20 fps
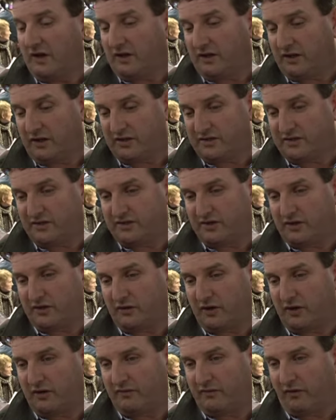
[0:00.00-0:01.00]
He is. He's in
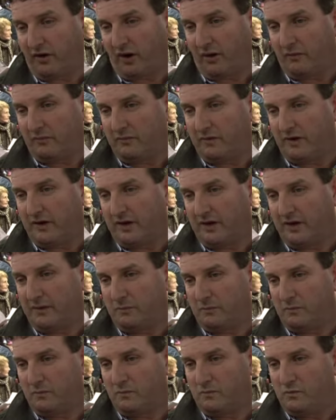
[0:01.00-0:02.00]
great form.
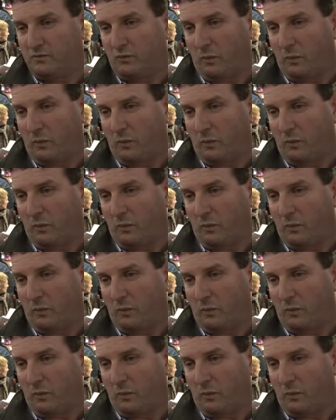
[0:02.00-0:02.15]
Um,